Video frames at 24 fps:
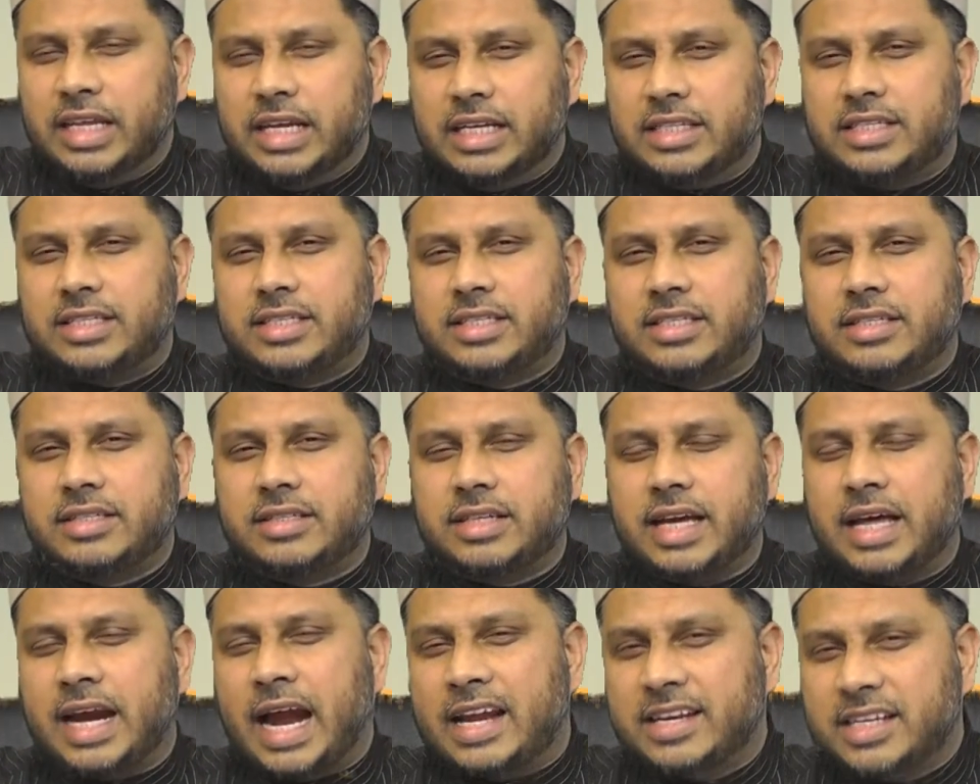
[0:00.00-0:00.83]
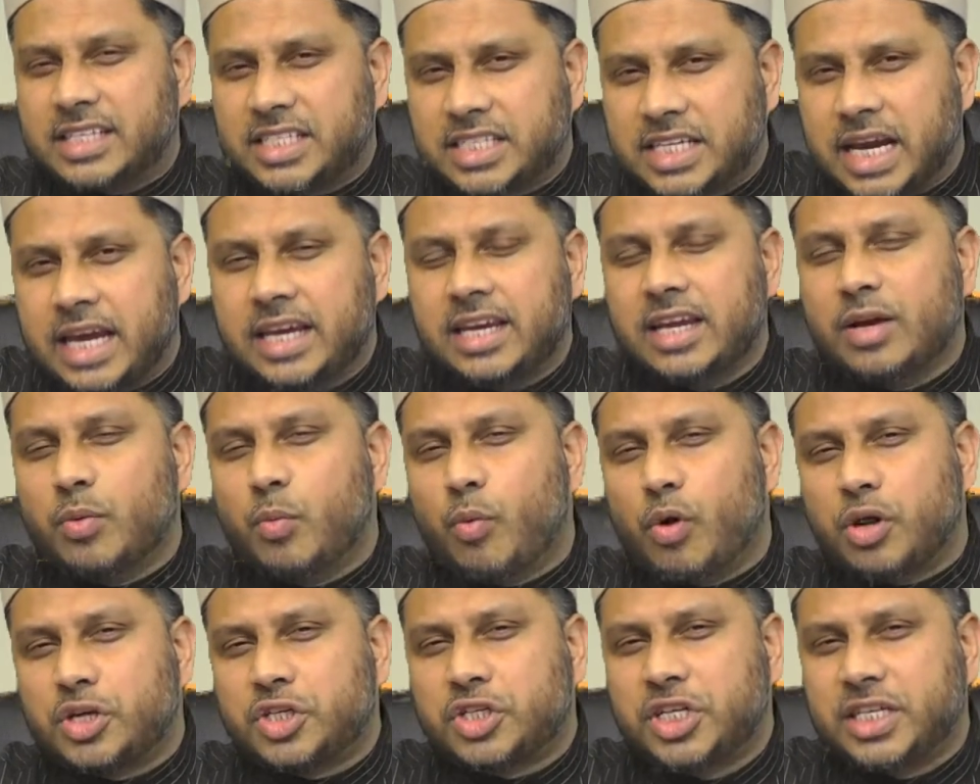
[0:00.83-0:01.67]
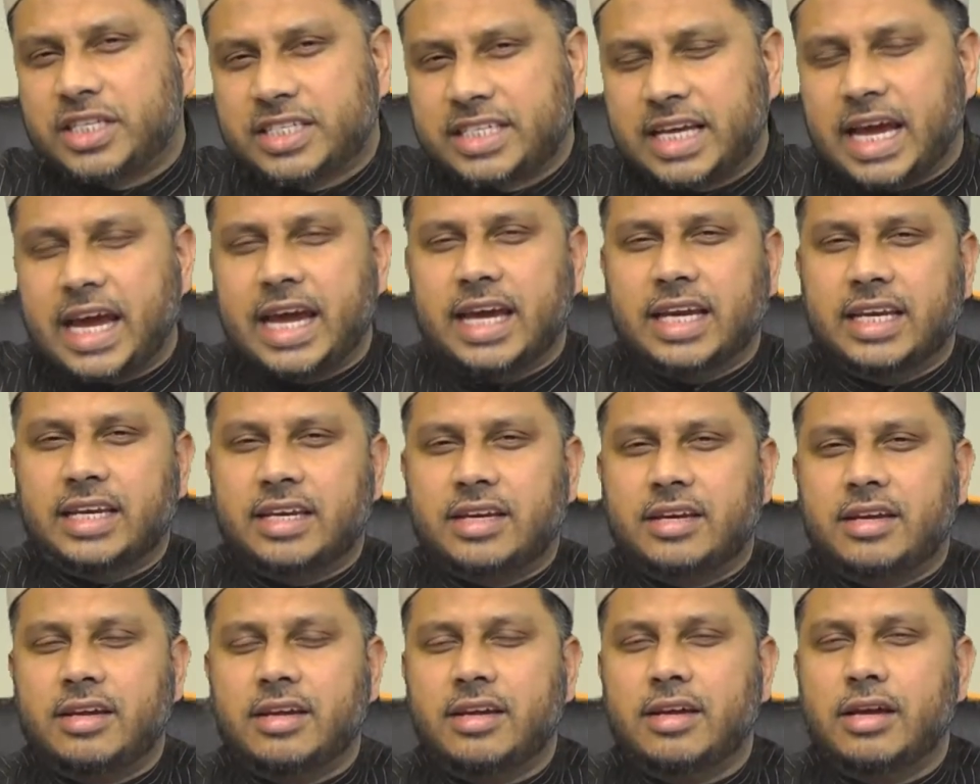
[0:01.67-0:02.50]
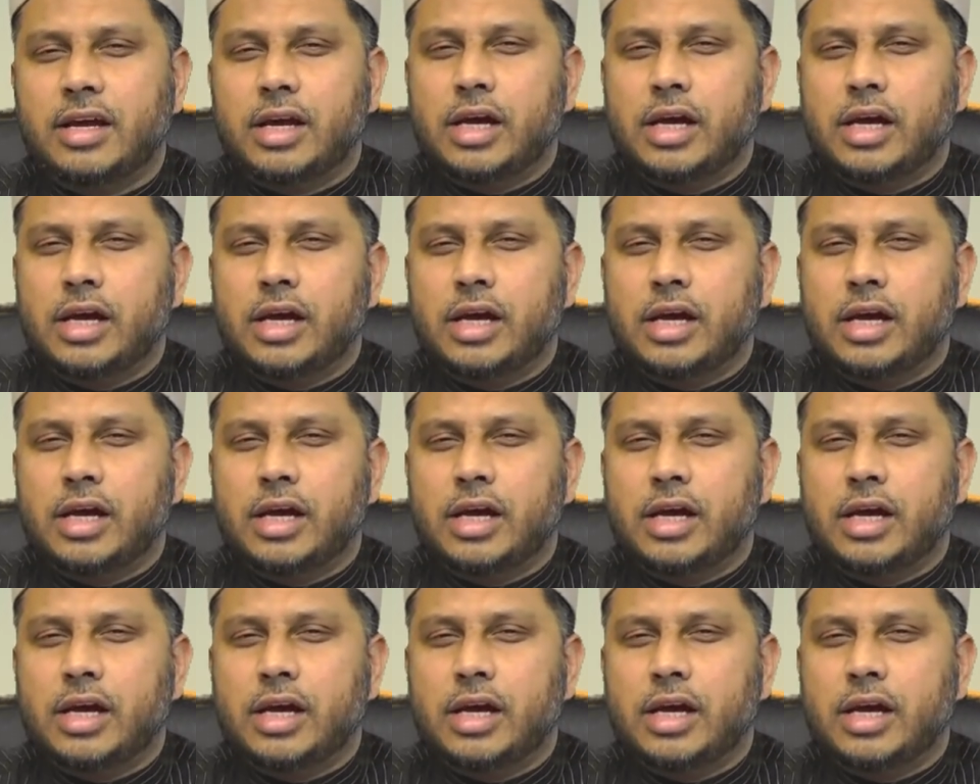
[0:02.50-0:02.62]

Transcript: this and understanding what she said,